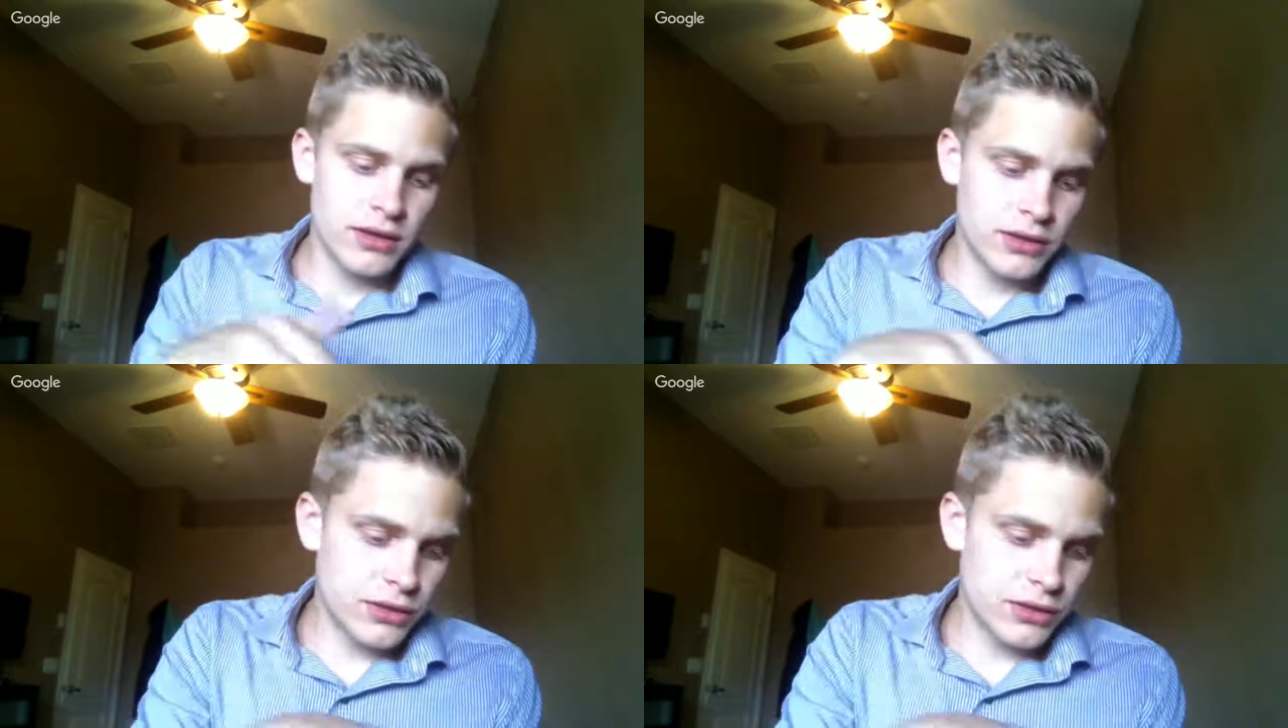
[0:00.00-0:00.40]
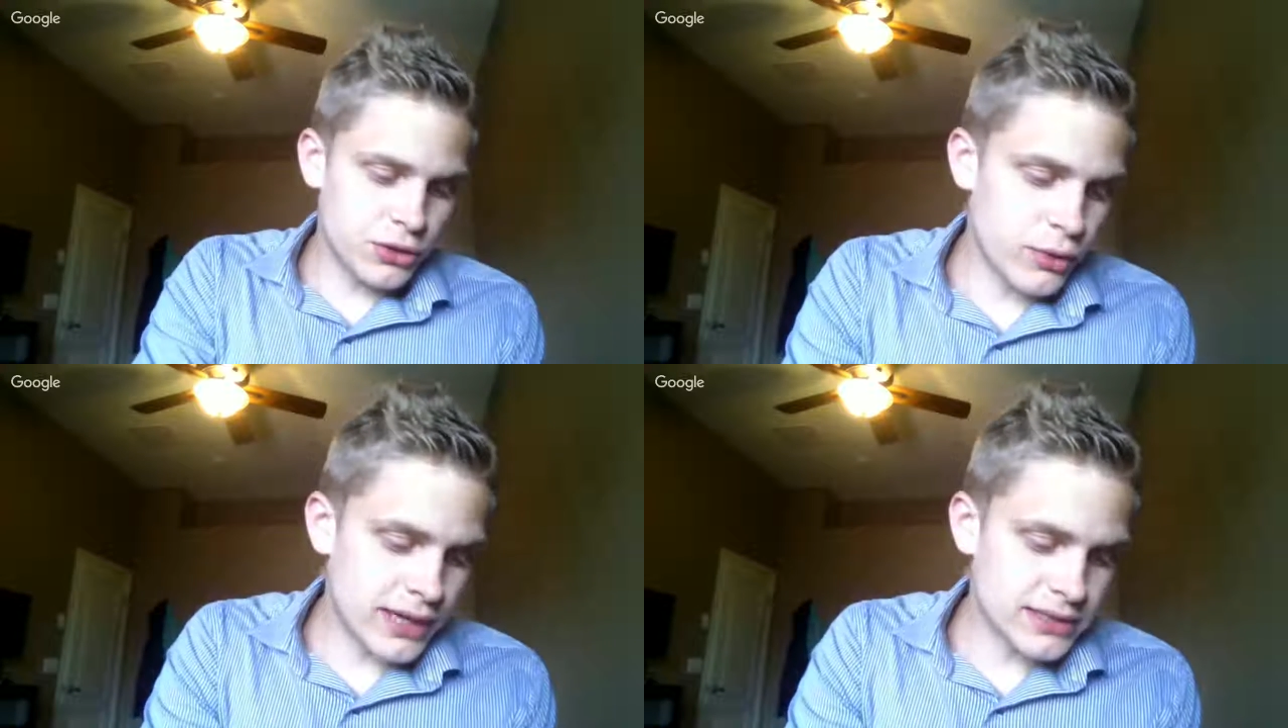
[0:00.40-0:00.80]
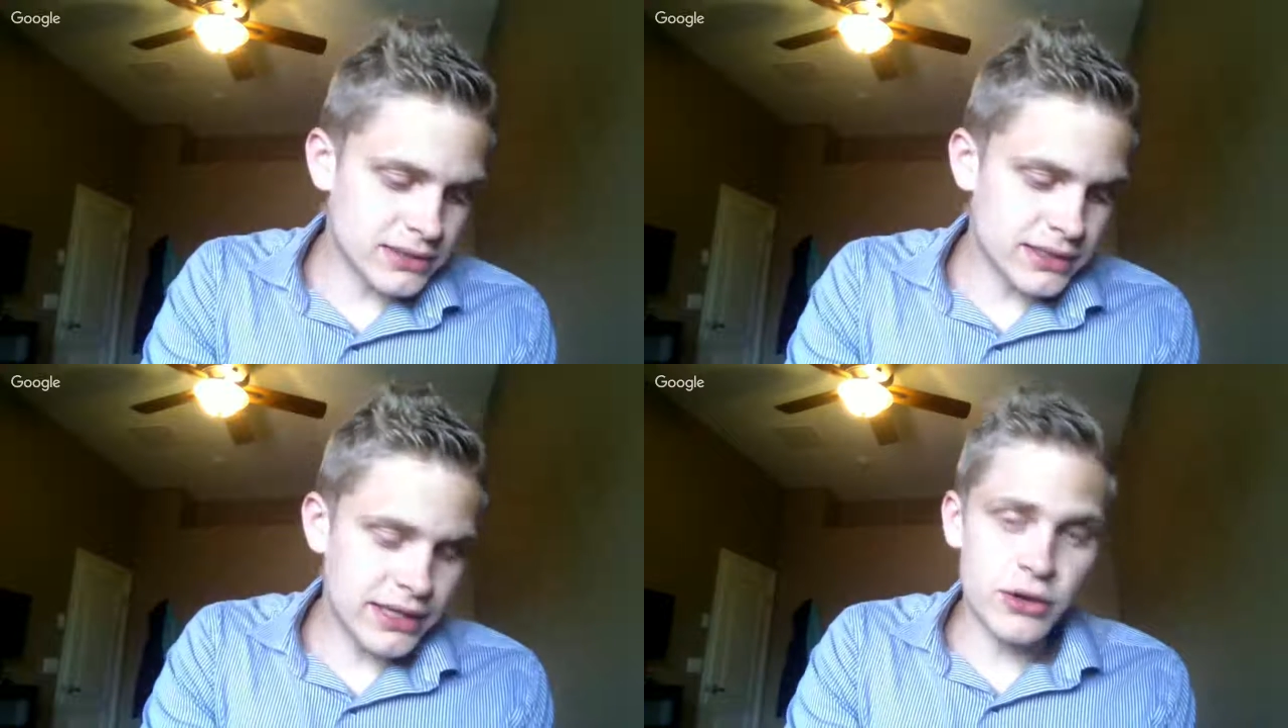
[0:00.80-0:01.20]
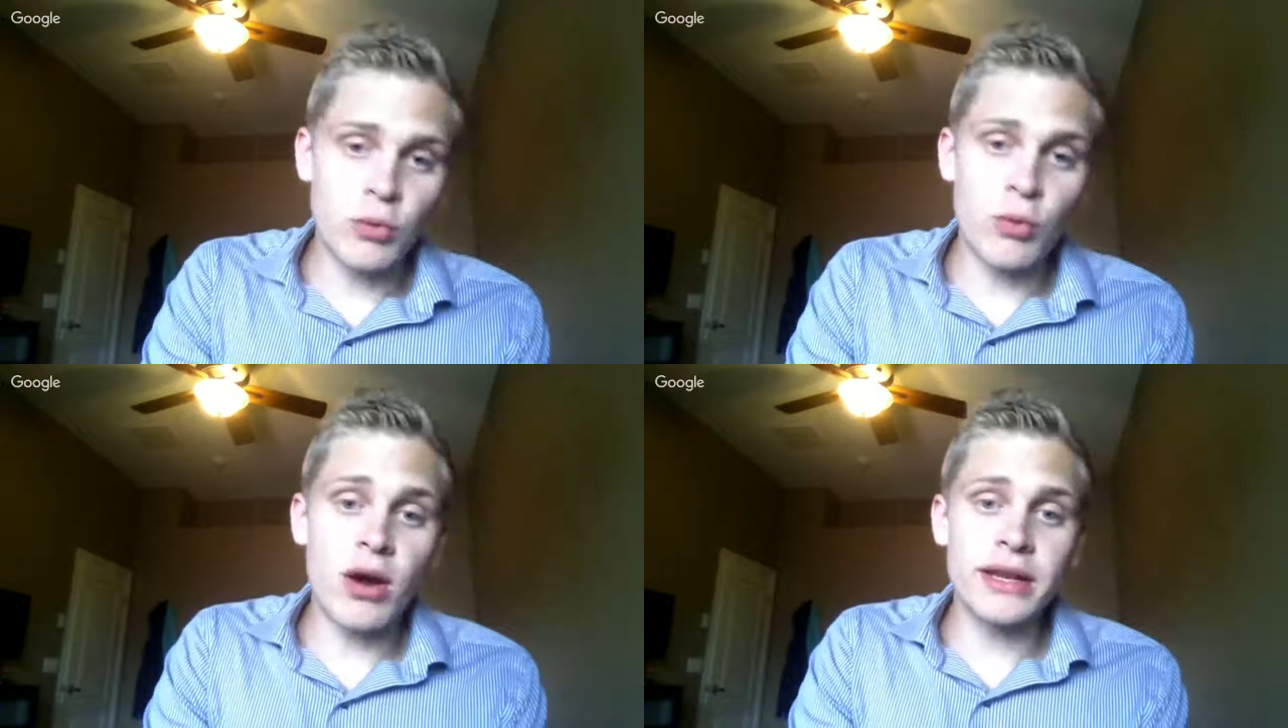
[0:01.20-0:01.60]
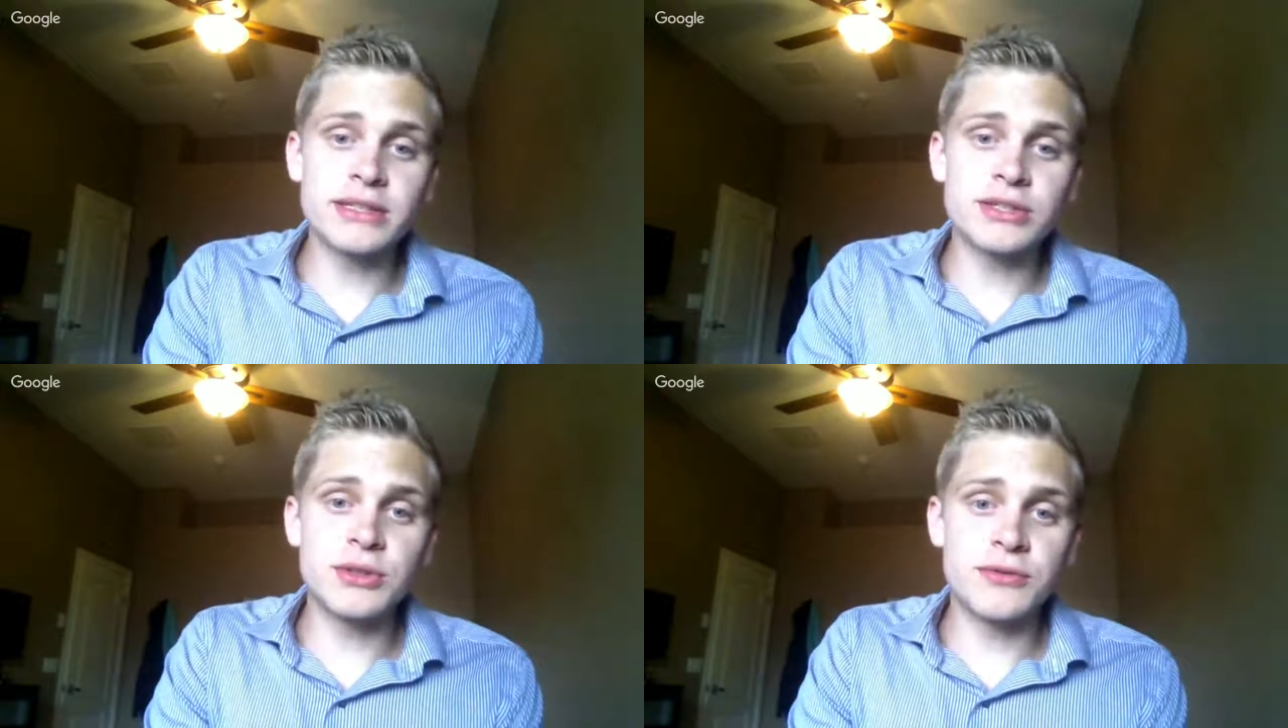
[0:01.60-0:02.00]
you as a leader wanting
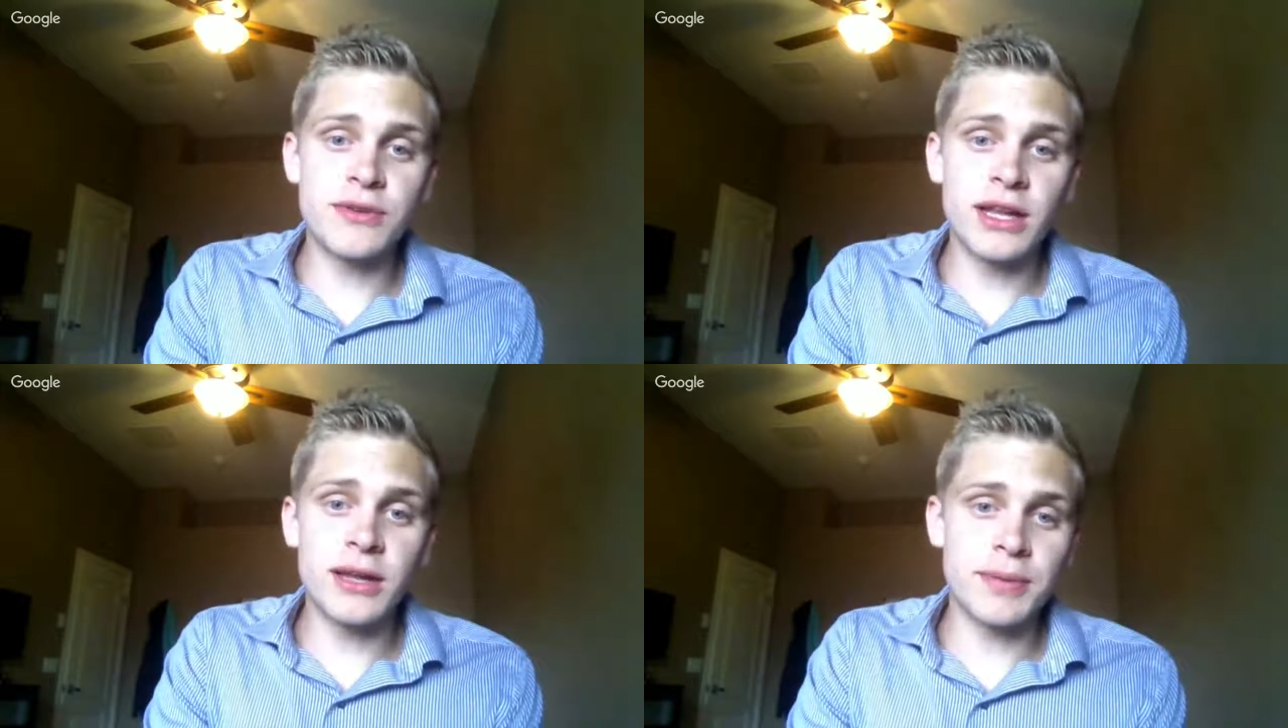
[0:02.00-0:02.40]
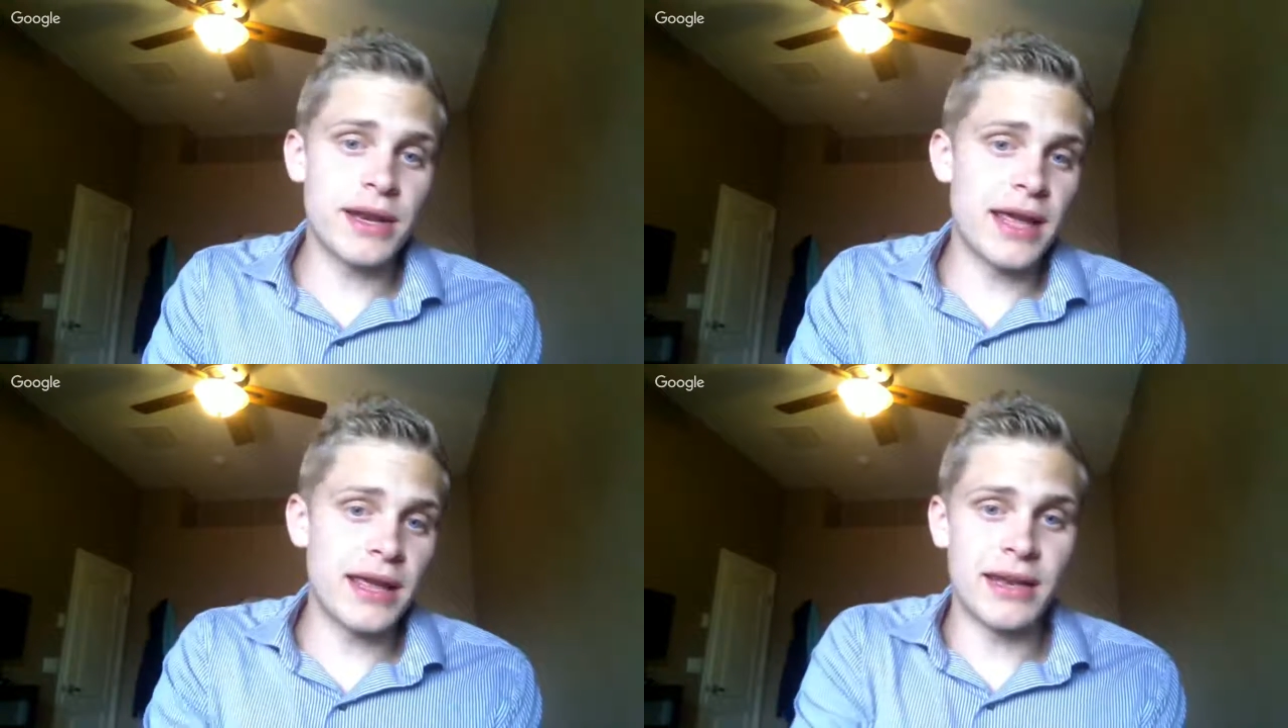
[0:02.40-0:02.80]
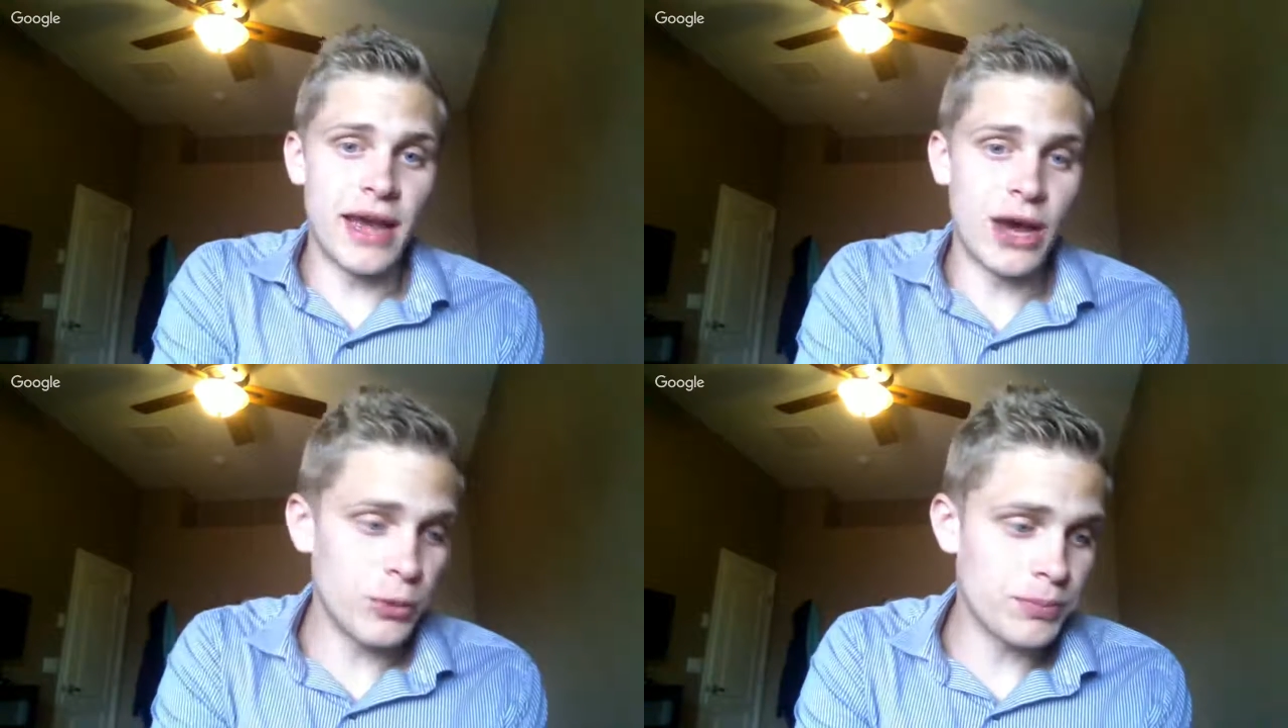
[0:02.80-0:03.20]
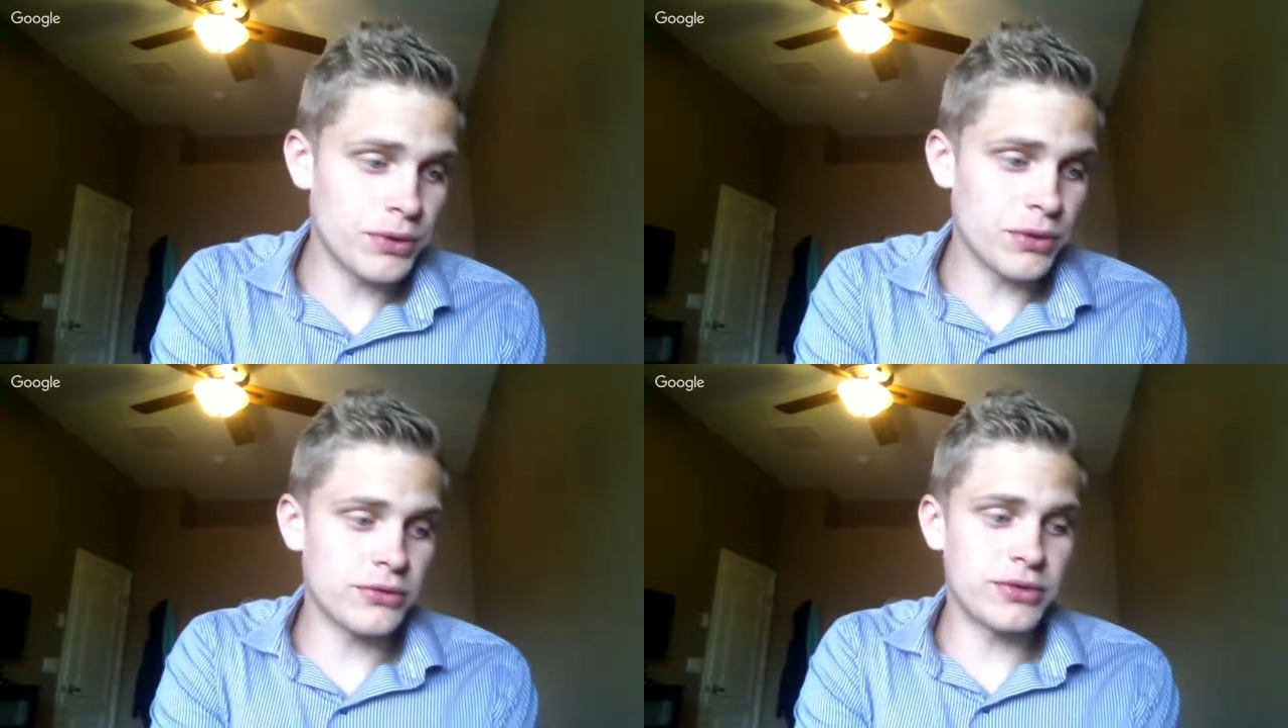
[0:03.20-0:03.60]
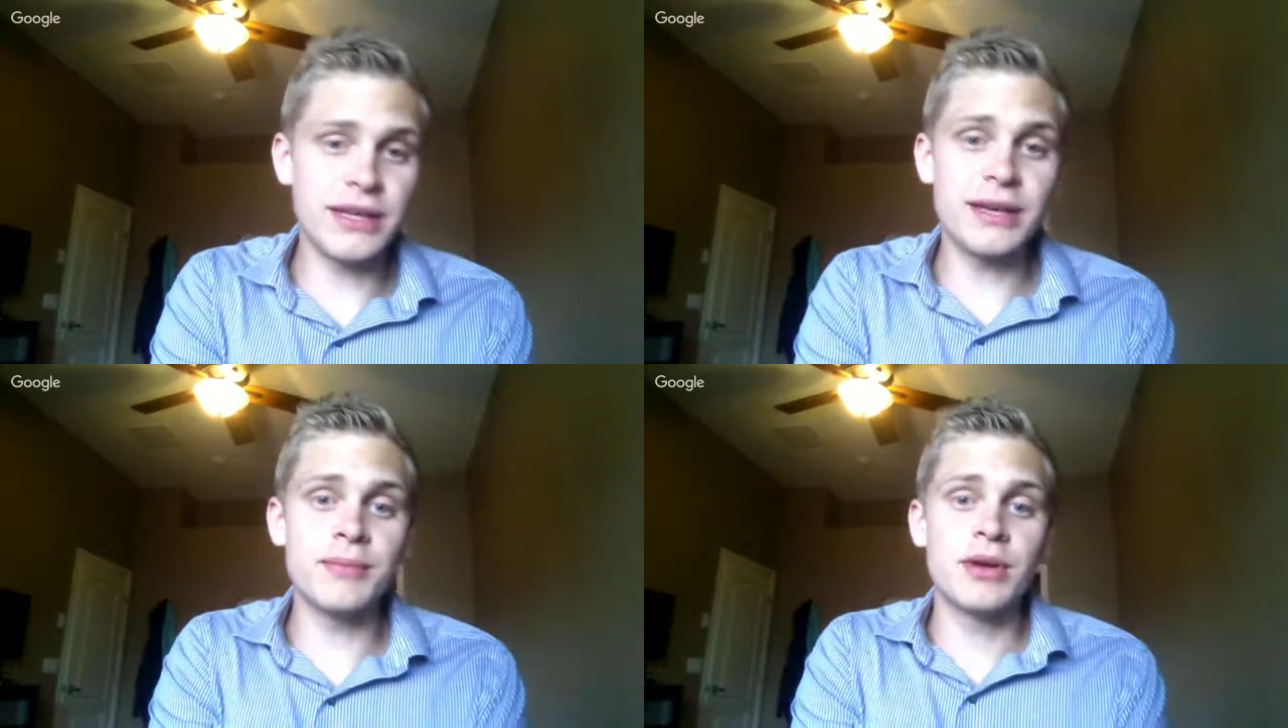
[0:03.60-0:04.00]
to develop and help your
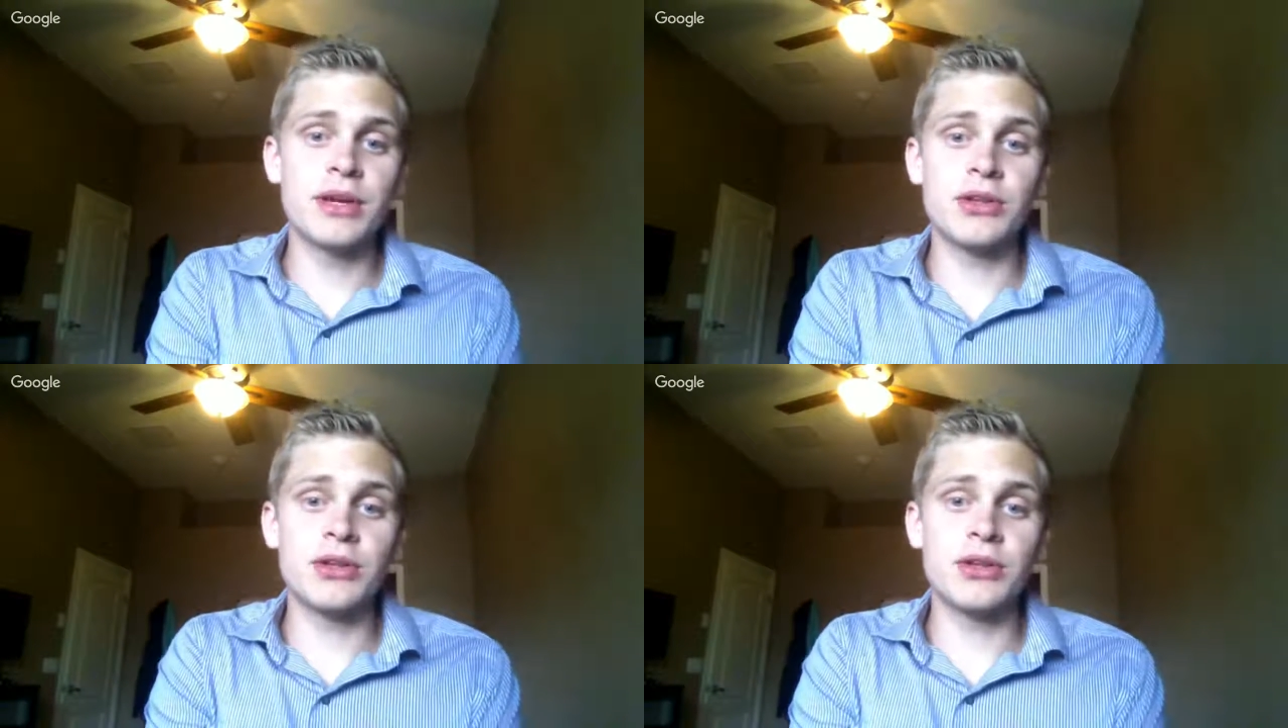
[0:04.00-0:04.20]
team,